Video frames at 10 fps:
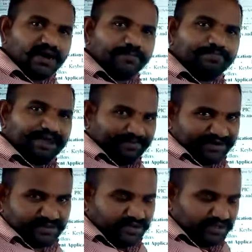paper.
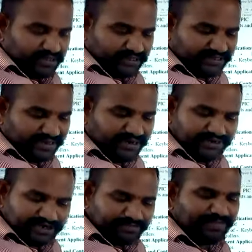In the third
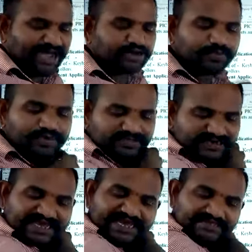unit
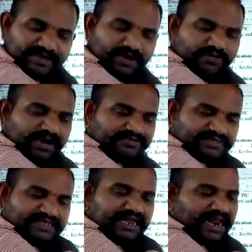microprocessor case, we have
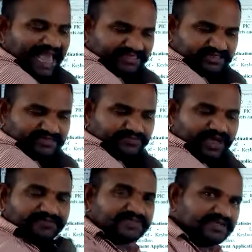seen the latches. We
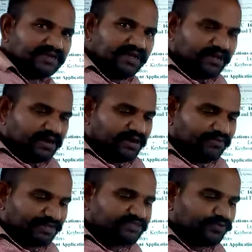have seen
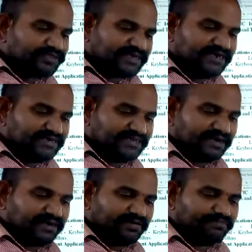means we studied
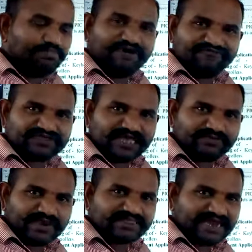the buffers as
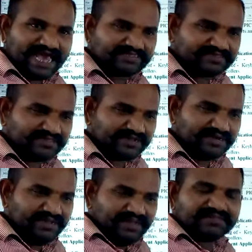well as the latches in the
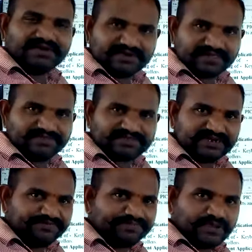third
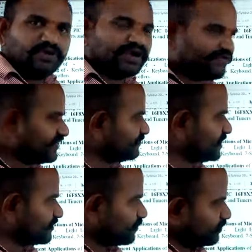semester. We will review
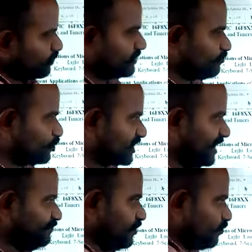that one more
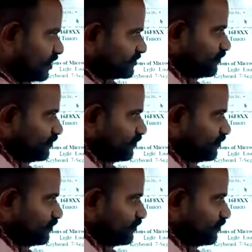time once we